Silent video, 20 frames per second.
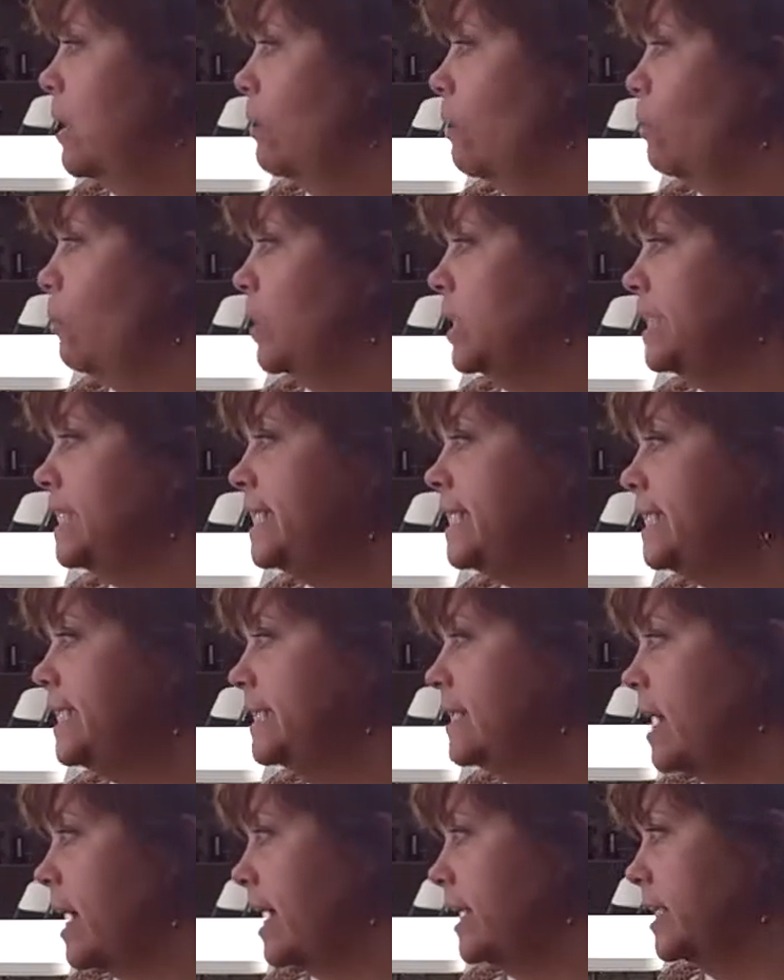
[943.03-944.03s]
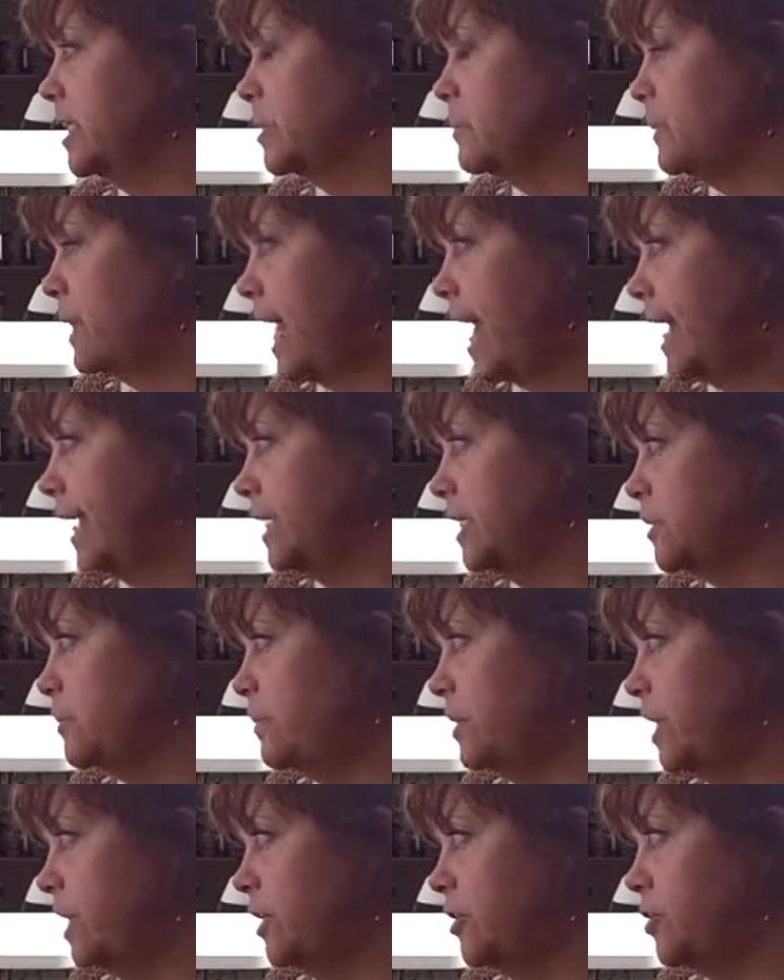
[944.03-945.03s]
Once in a night as black as
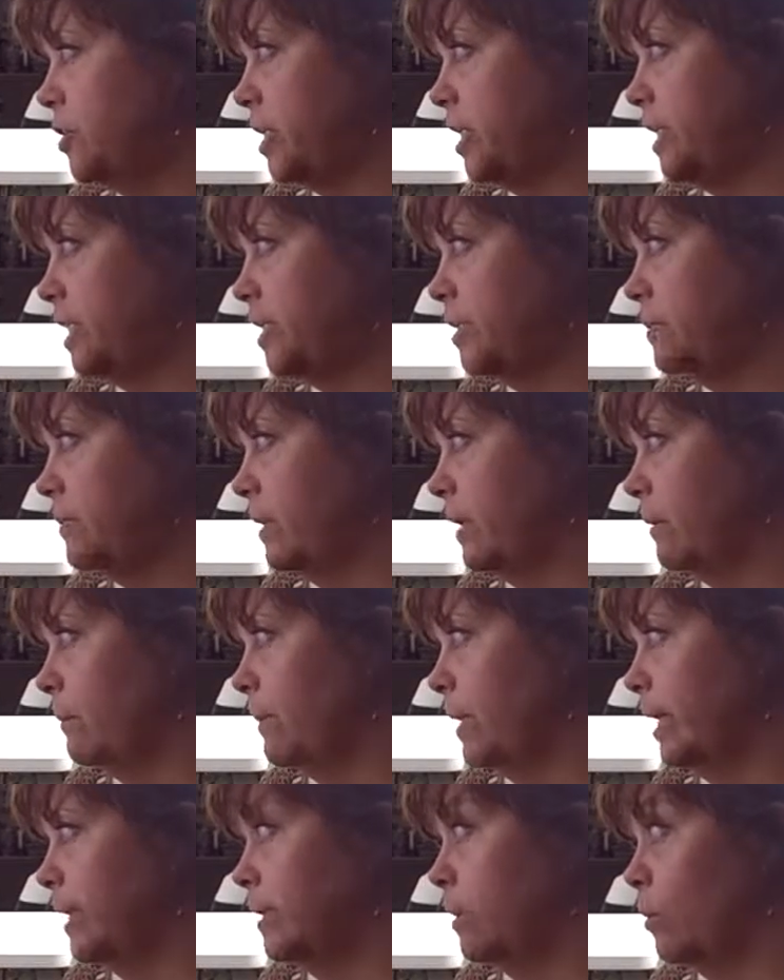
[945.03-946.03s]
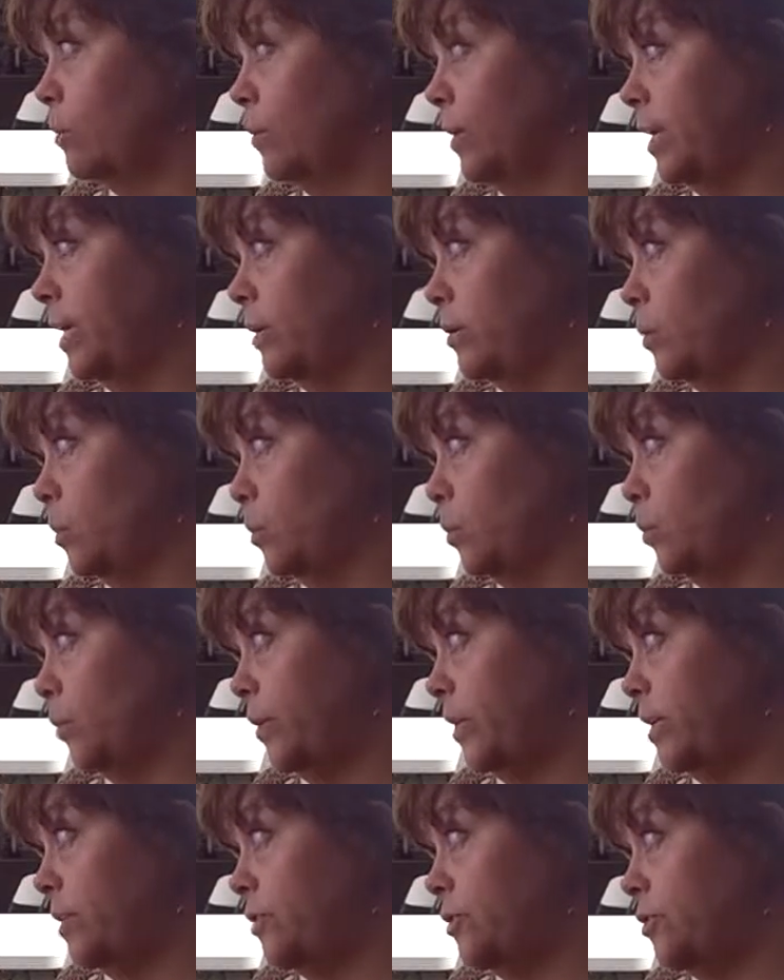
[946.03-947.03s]
pitch, Isabel met a wicked old
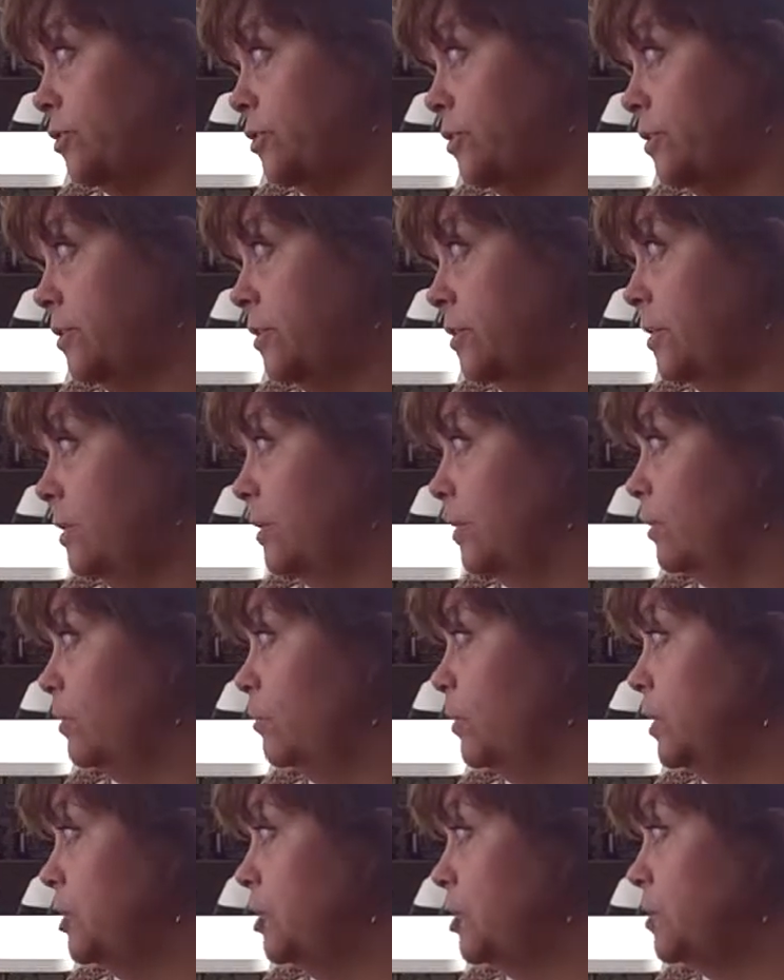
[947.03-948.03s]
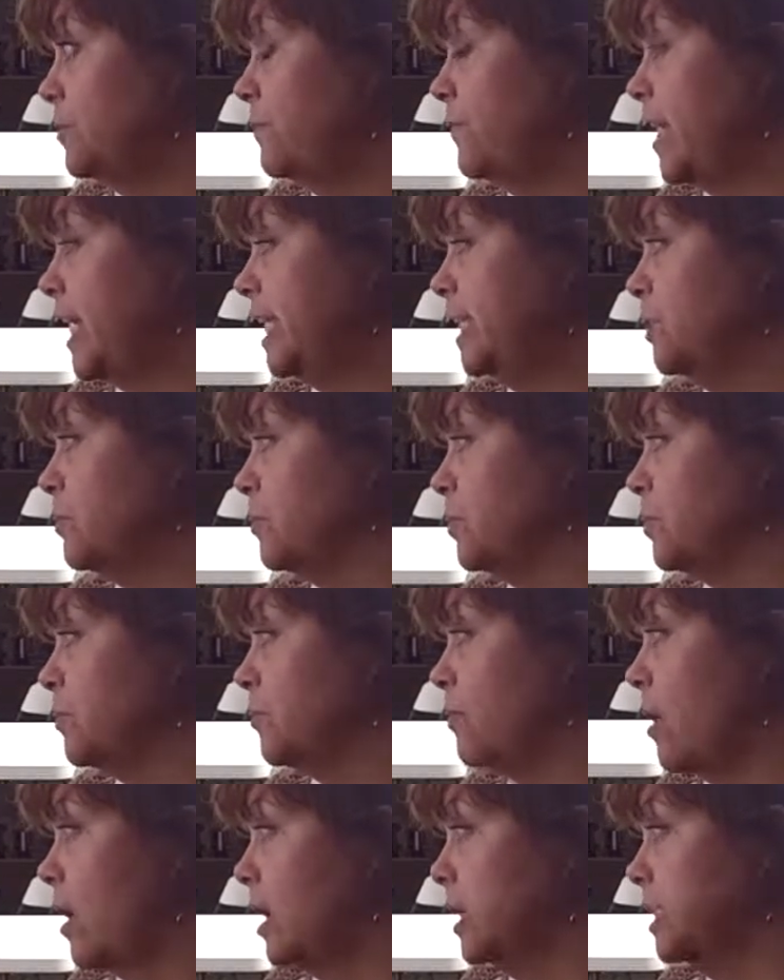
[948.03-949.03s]
witch. The witch's face was
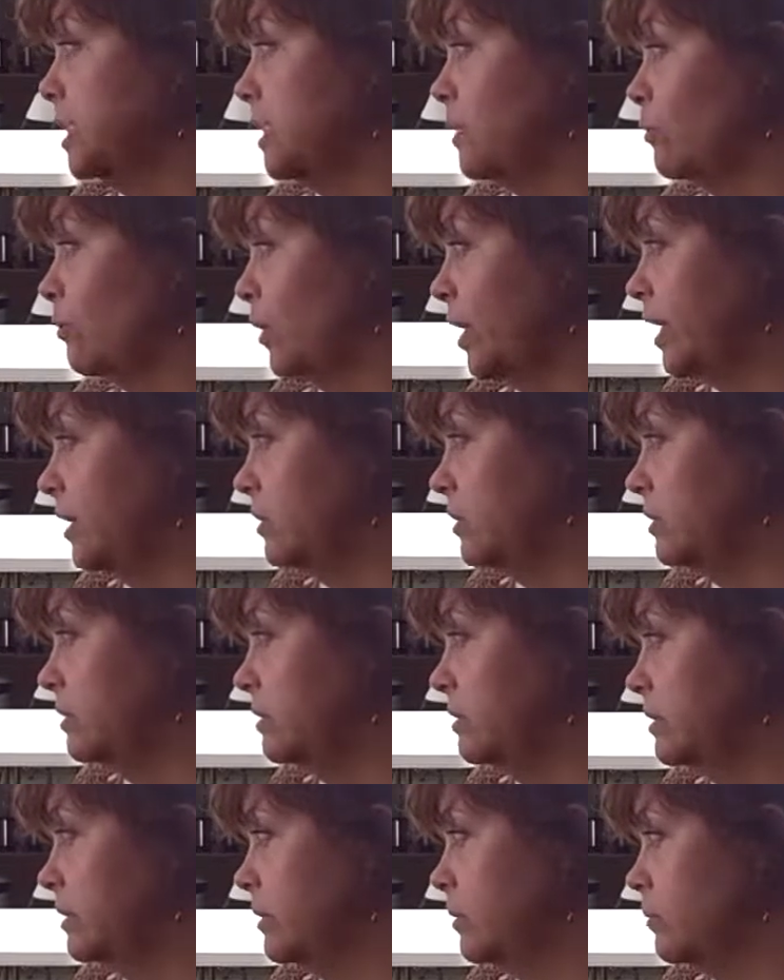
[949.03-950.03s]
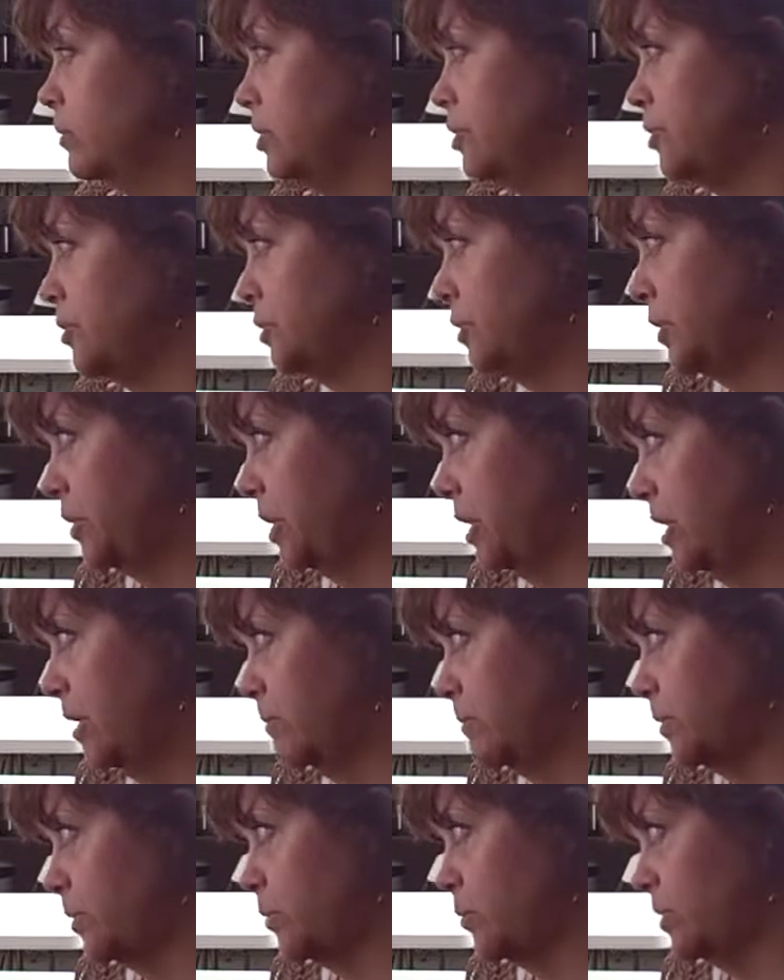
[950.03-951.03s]
cross and wrinkled, the witch's
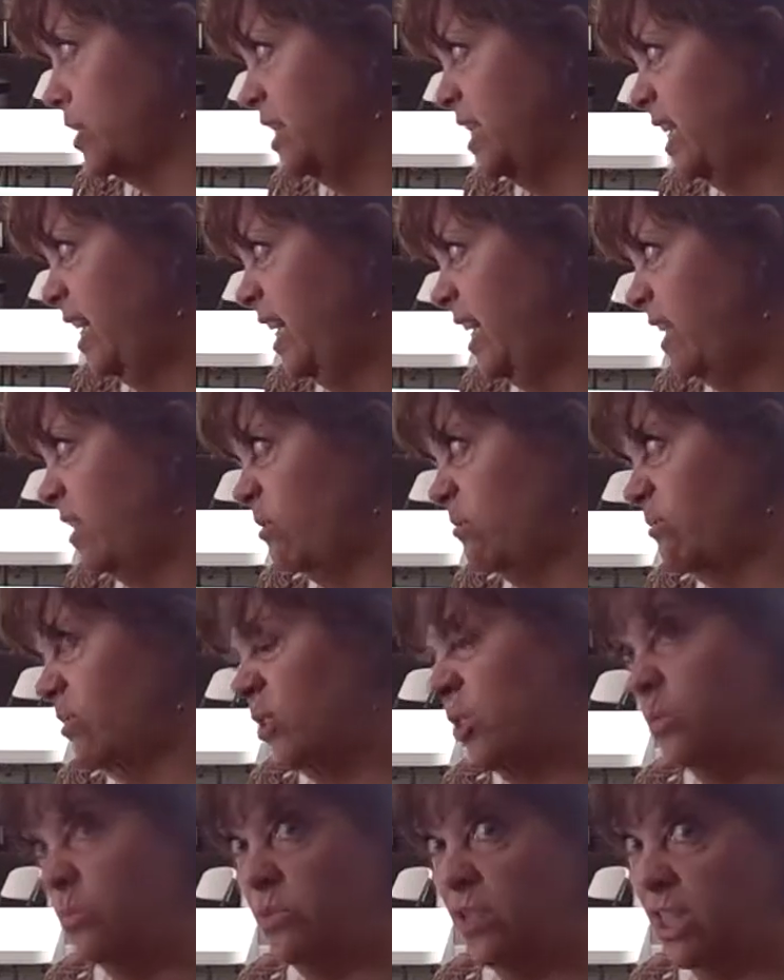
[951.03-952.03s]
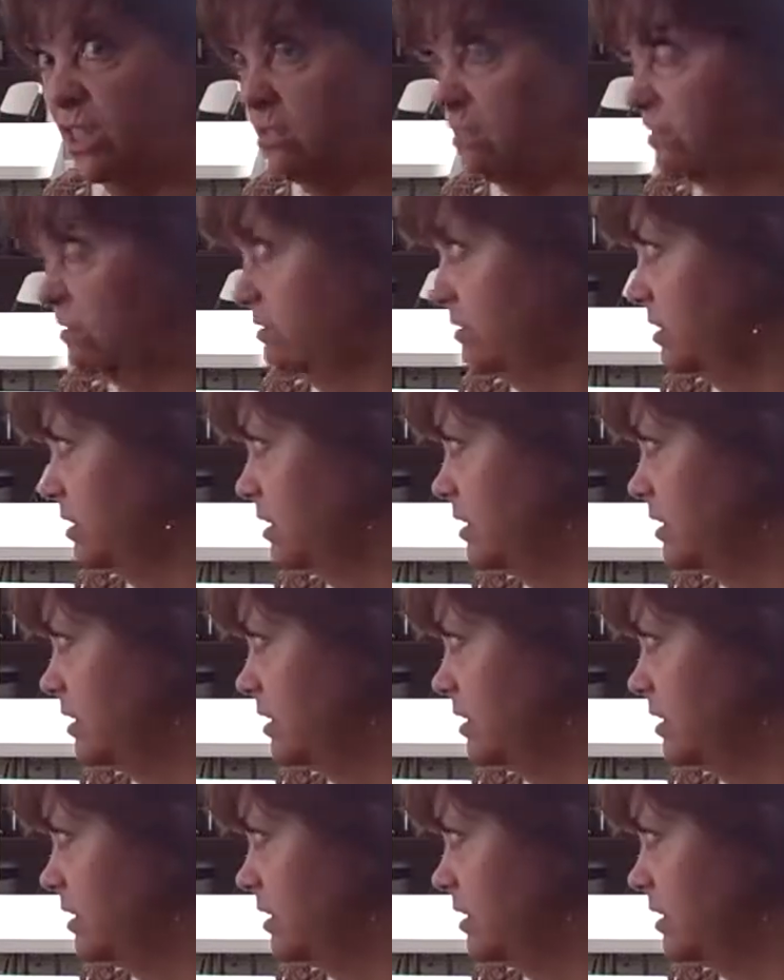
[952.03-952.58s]
gums with teeth were sprinkled.